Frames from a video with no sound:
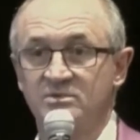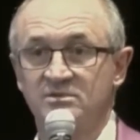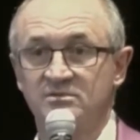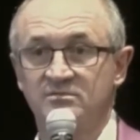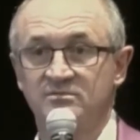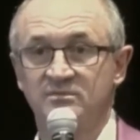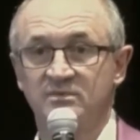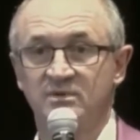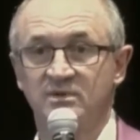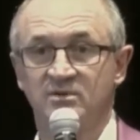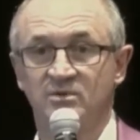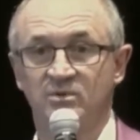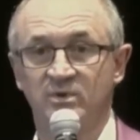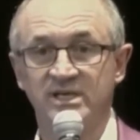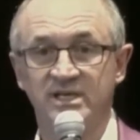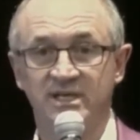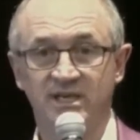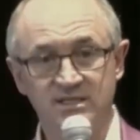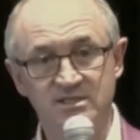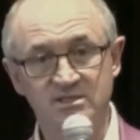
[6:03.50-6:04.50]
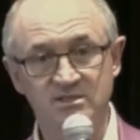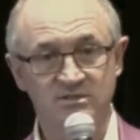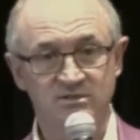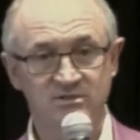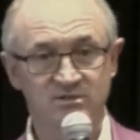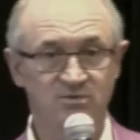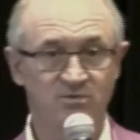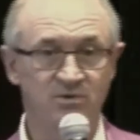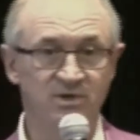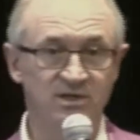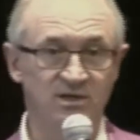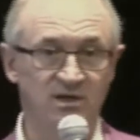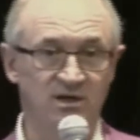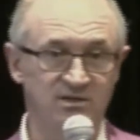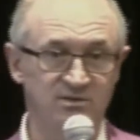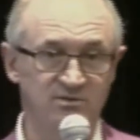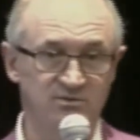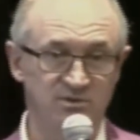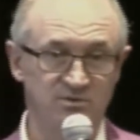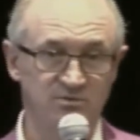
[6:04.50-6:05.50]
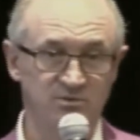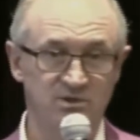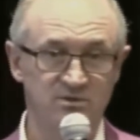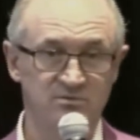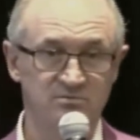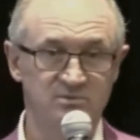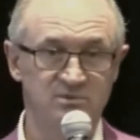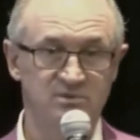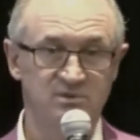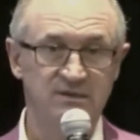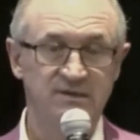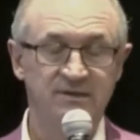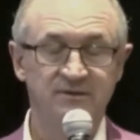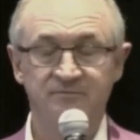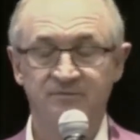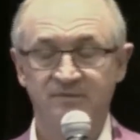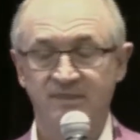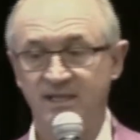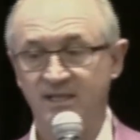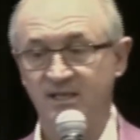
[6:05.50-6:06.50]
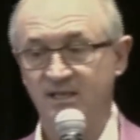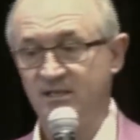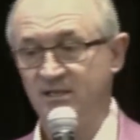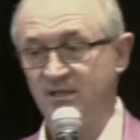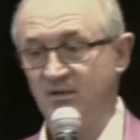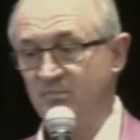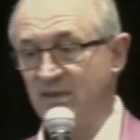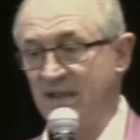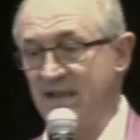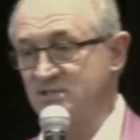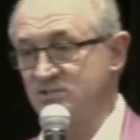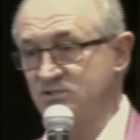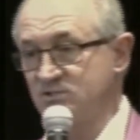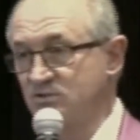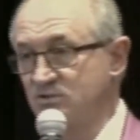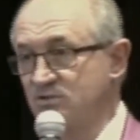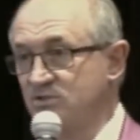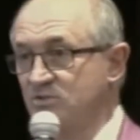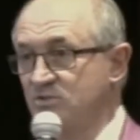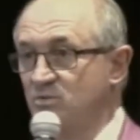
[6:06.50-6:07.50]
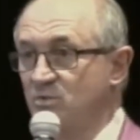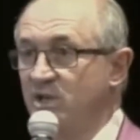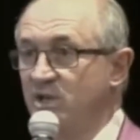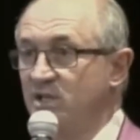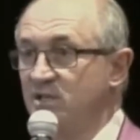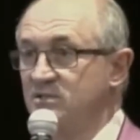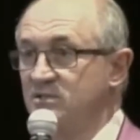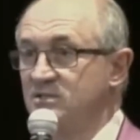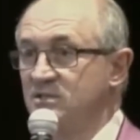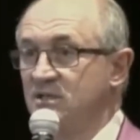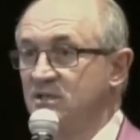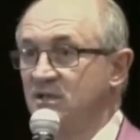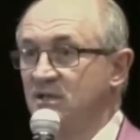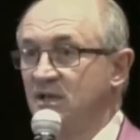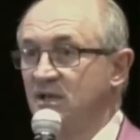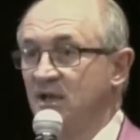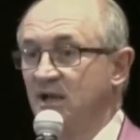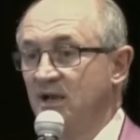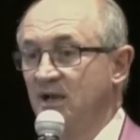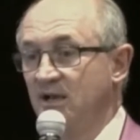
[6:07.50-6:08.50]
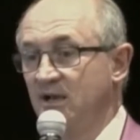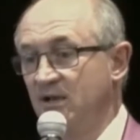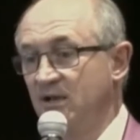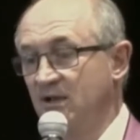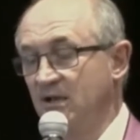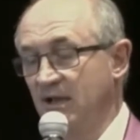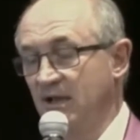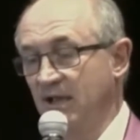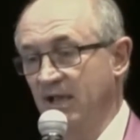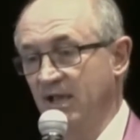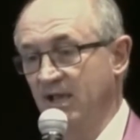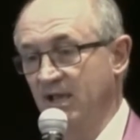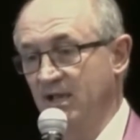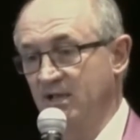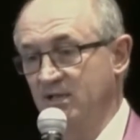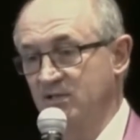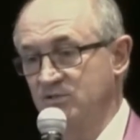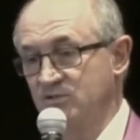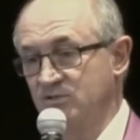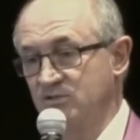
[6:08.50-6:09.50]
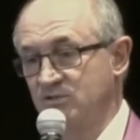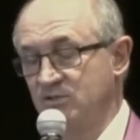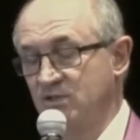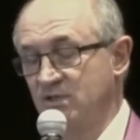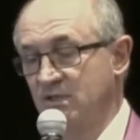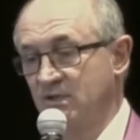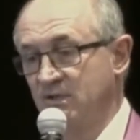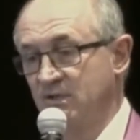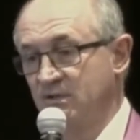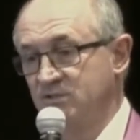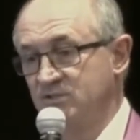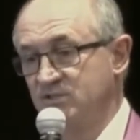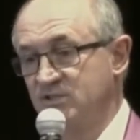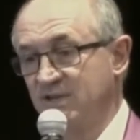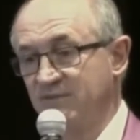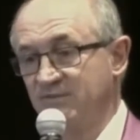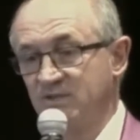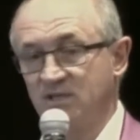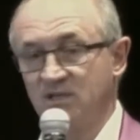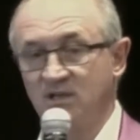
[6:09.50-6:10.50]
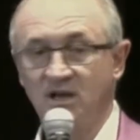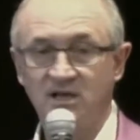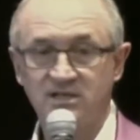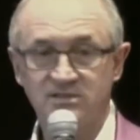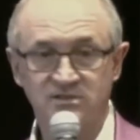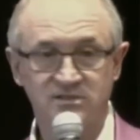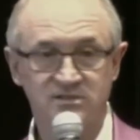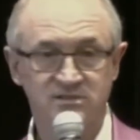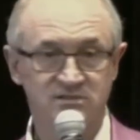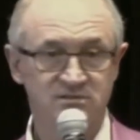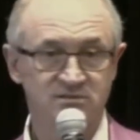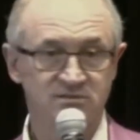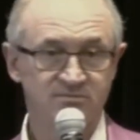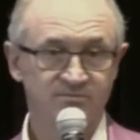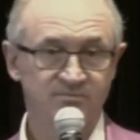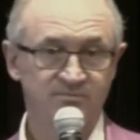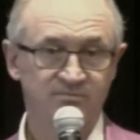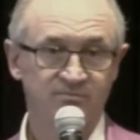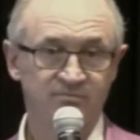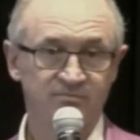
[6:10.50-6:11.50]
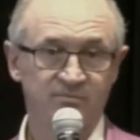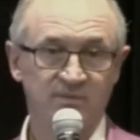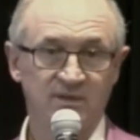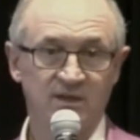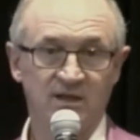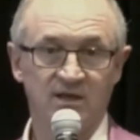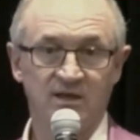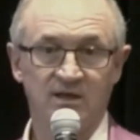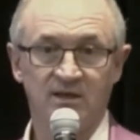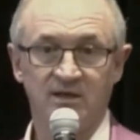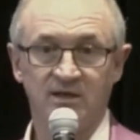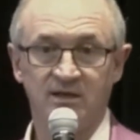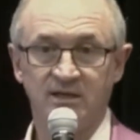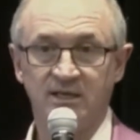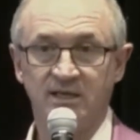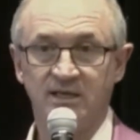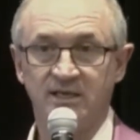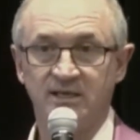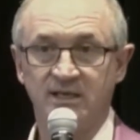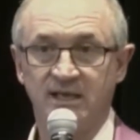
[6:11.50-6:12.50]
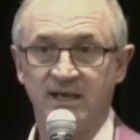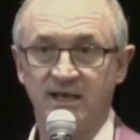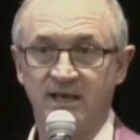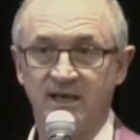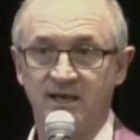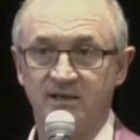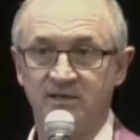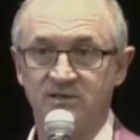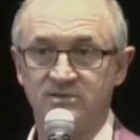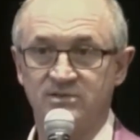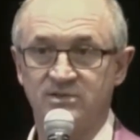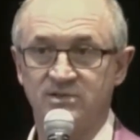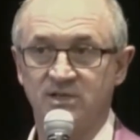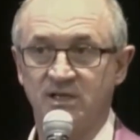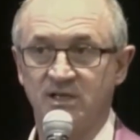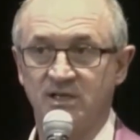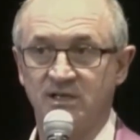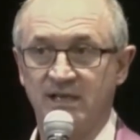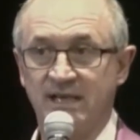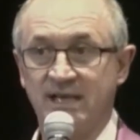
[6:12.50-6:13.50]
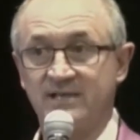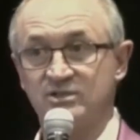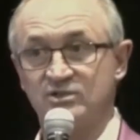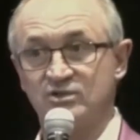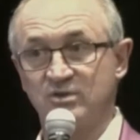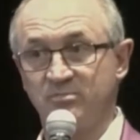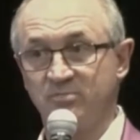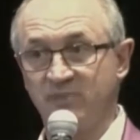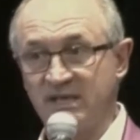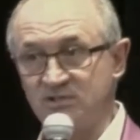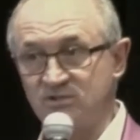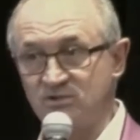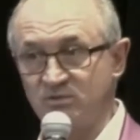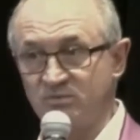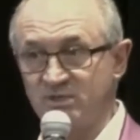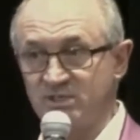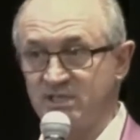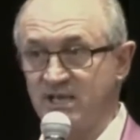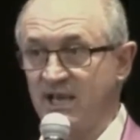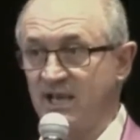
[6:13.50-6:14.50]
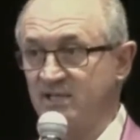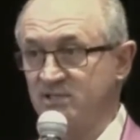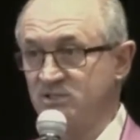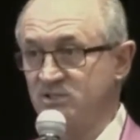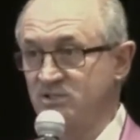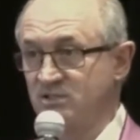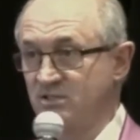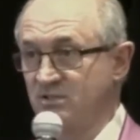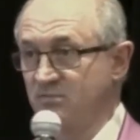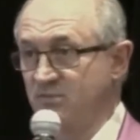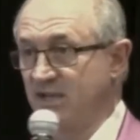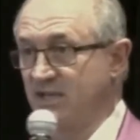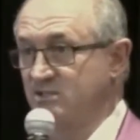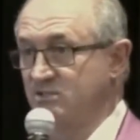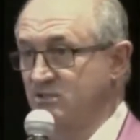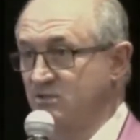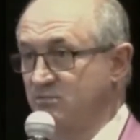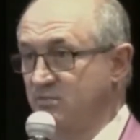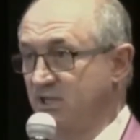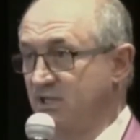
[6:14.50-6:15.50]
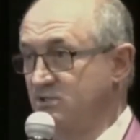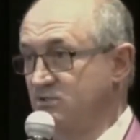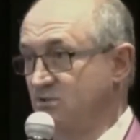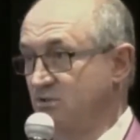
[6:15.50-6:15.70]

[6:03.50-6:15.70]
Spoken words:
3 kitchens, 3 laundry rooms. The master suite has 7 closets. It has an extra bedroom attached to the master bedroom